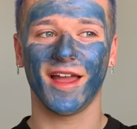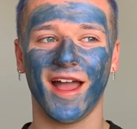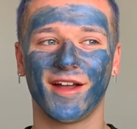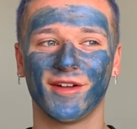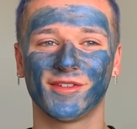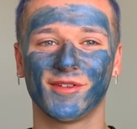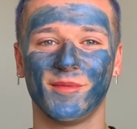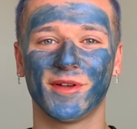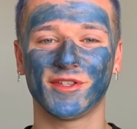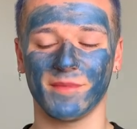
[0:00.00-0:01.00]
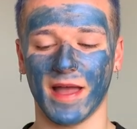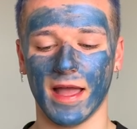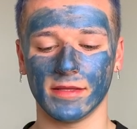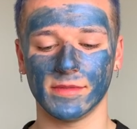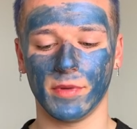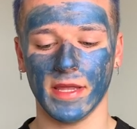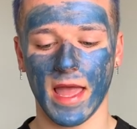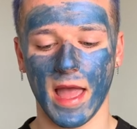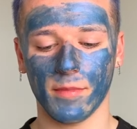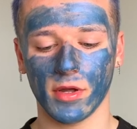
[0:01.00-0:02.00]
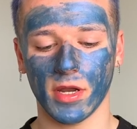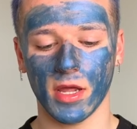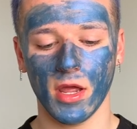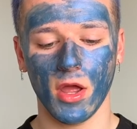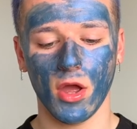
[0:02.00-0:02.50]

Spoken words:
I got so much on my hands, but yeah, I'm going to